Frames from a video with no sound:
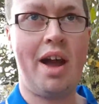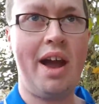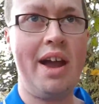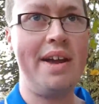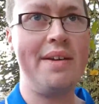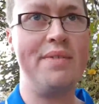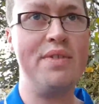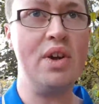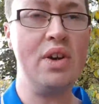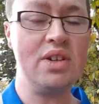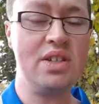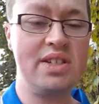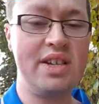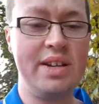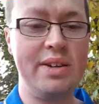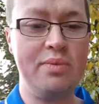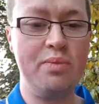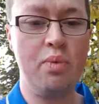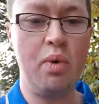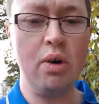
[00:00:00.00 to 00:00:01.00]
I have not
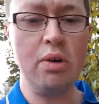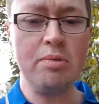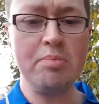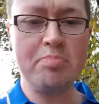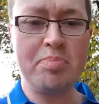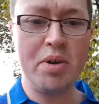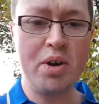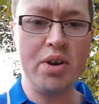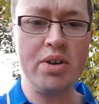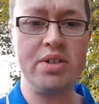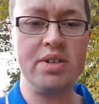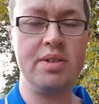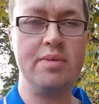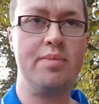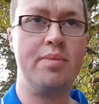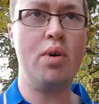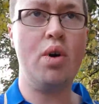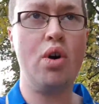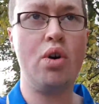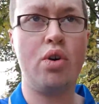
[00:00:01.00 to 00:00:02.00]
seen one
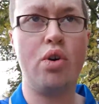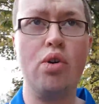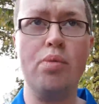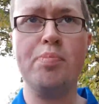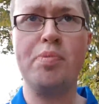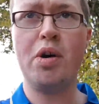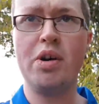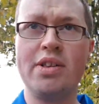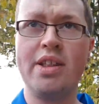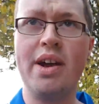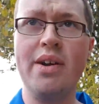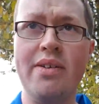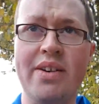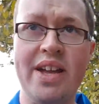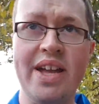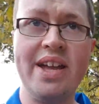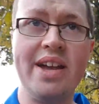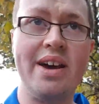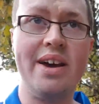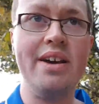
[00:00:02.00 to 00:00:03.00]
person walk up or down
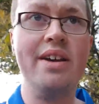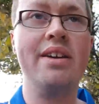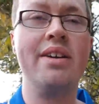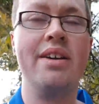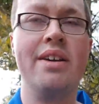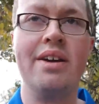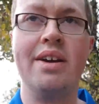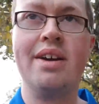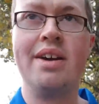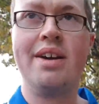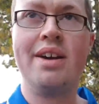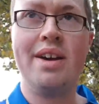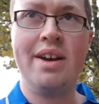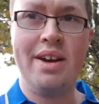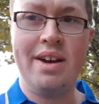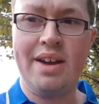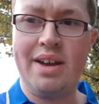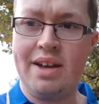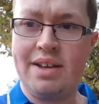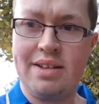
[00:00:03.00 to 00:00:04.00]
here
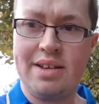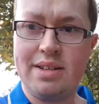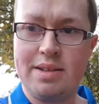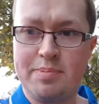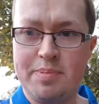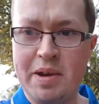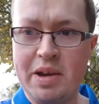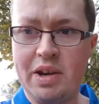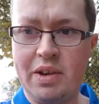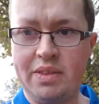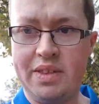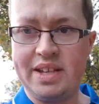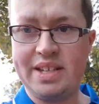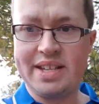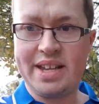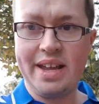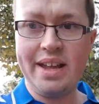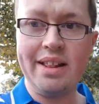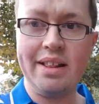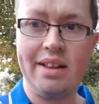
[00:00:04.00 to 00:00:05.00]
since being on
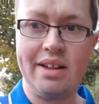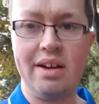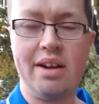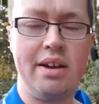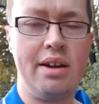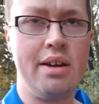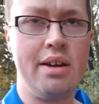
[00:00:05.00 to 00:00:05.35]
this hill.